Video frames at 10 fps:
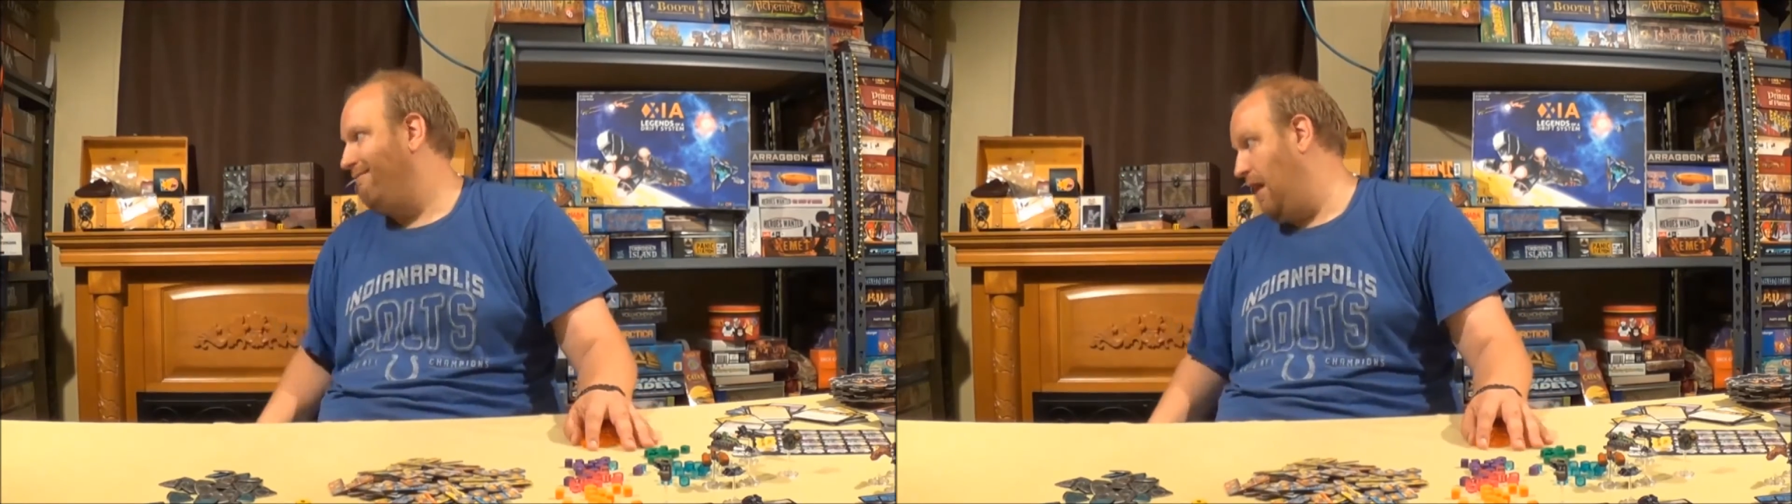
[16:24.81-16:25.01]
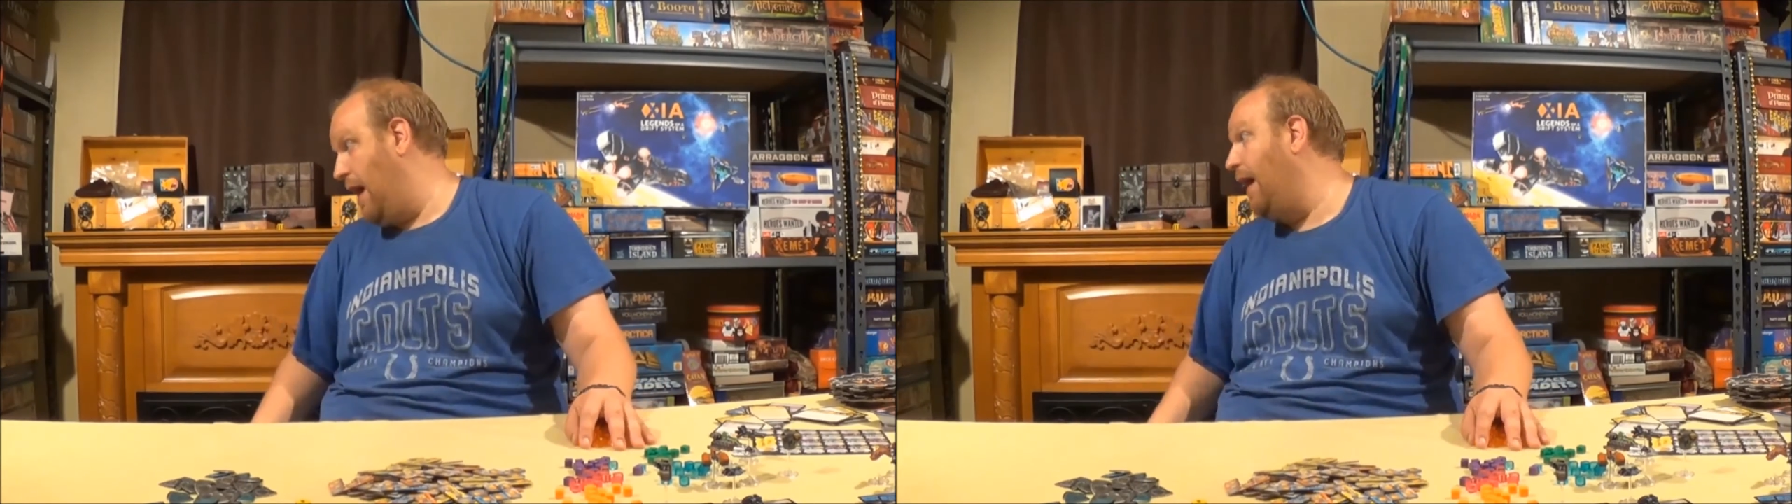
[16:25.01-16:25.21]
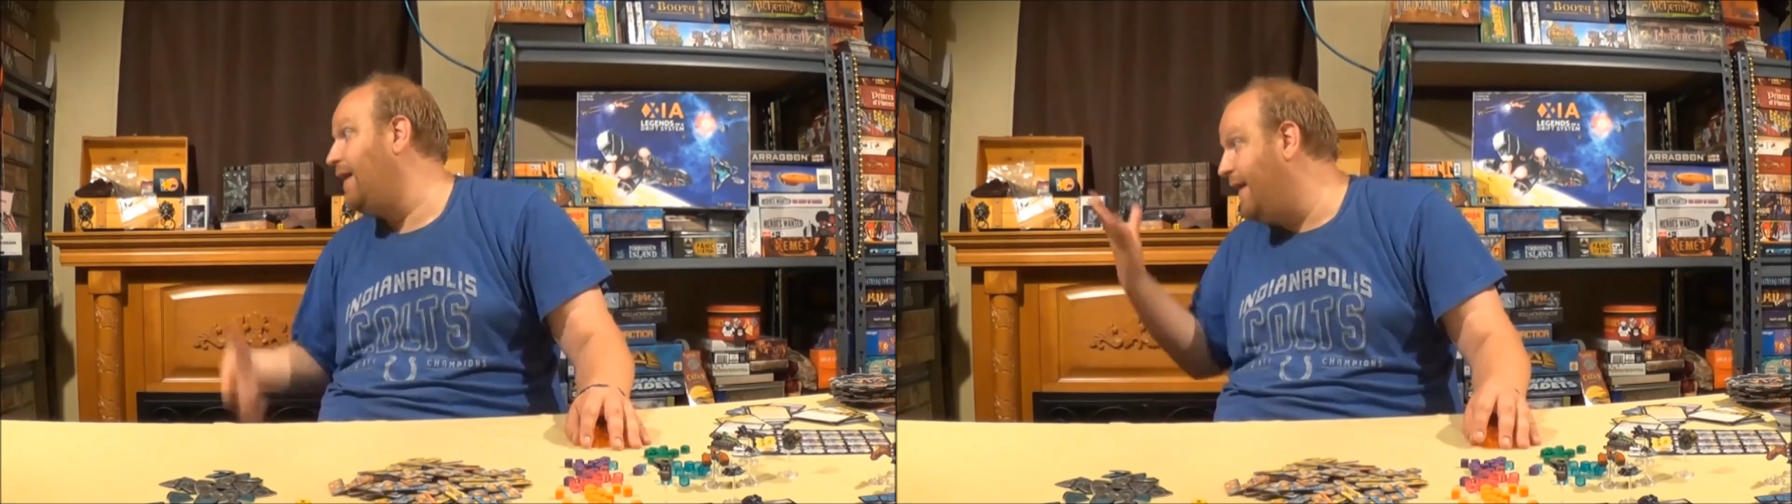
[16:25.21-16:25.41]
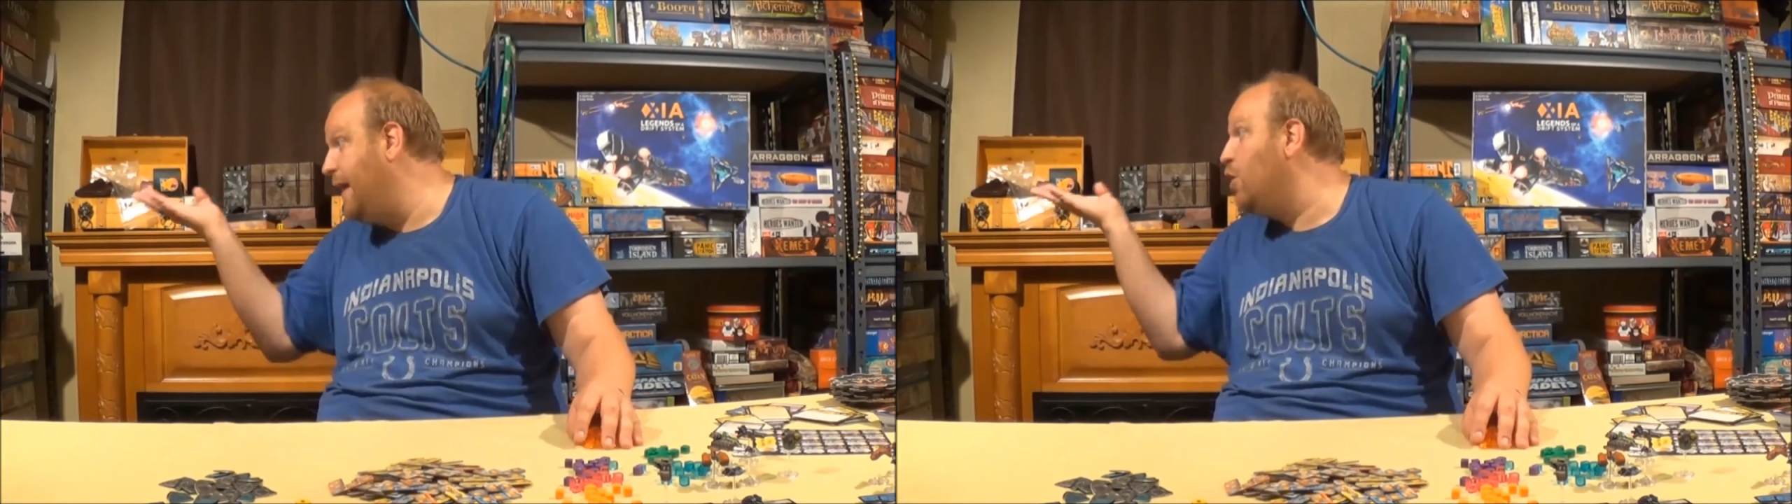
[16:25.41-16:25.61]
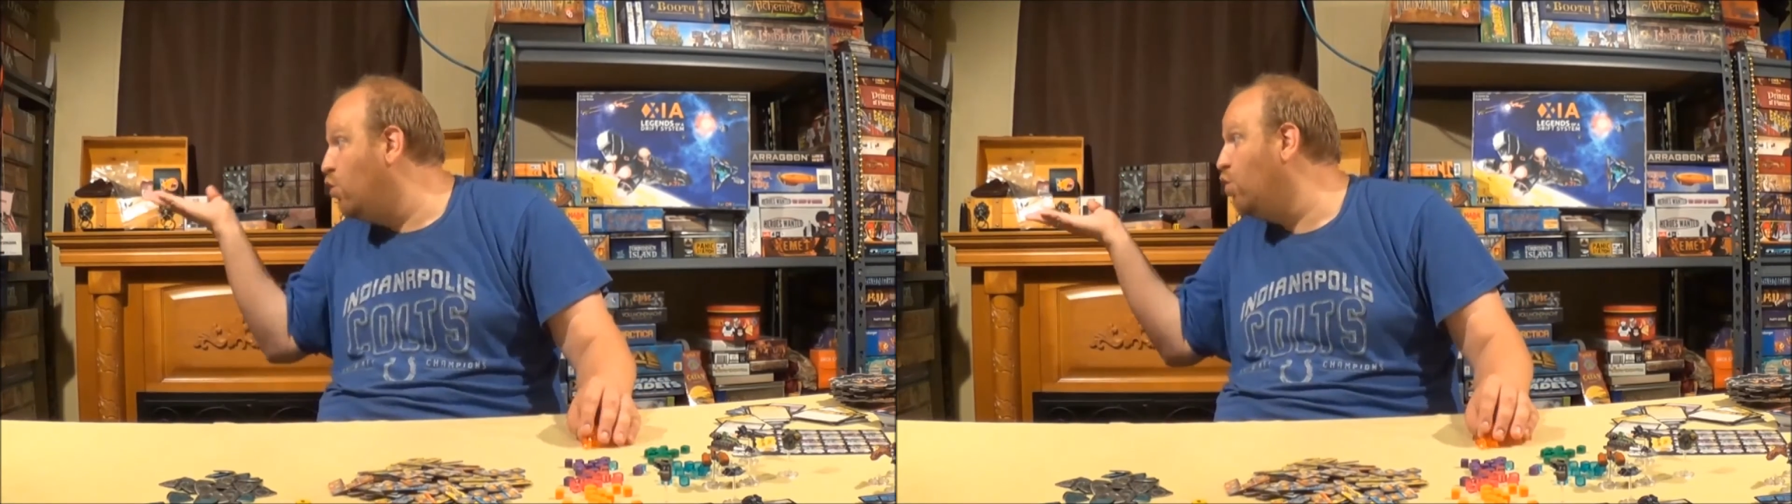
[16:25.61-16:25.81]
yeah,
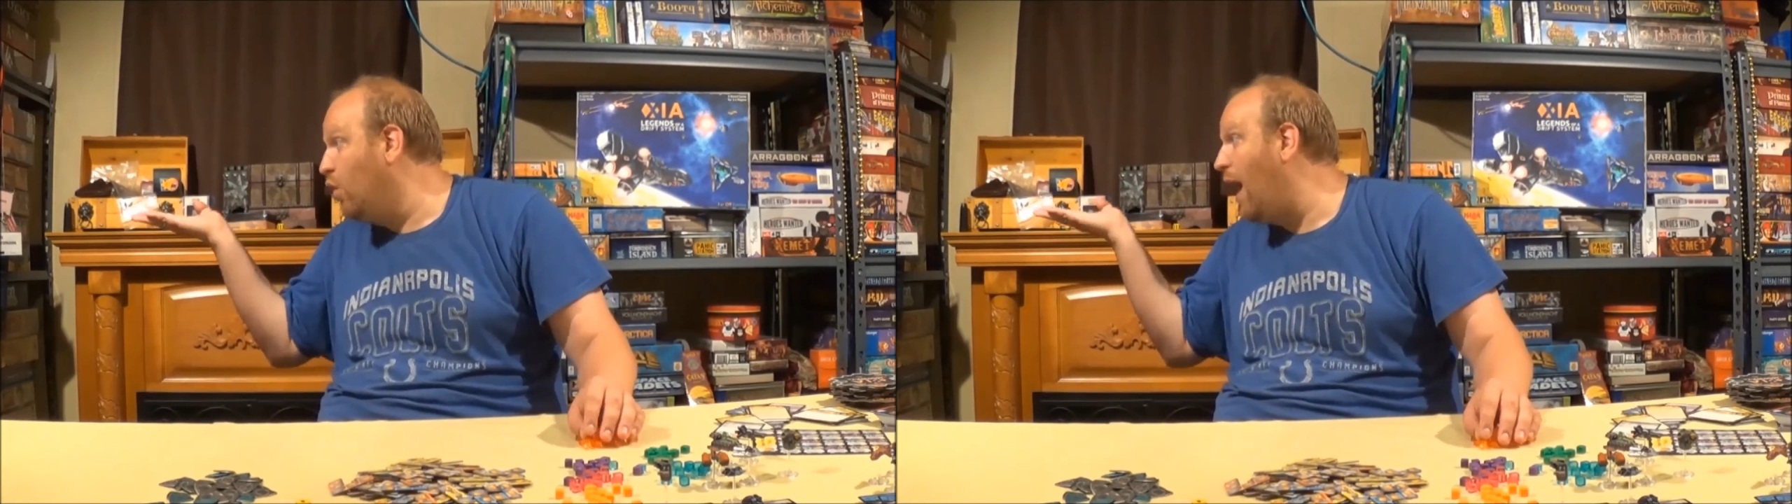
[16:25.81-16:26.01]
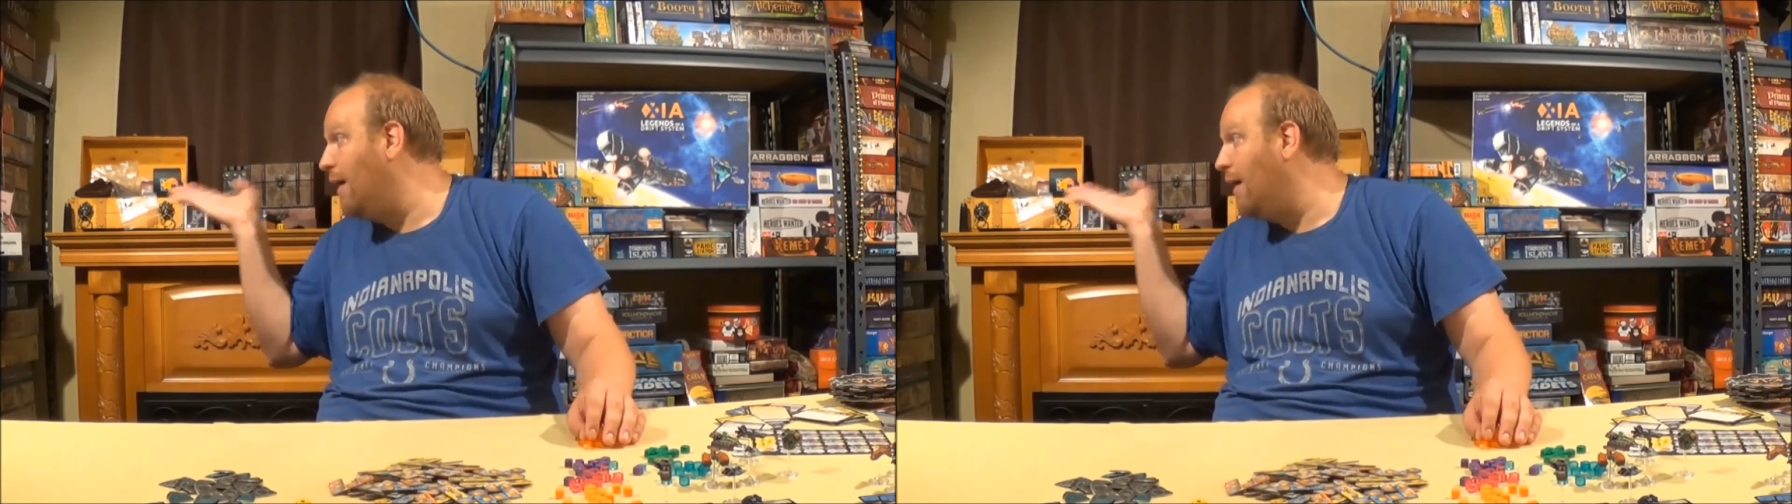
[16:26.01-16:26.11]
you,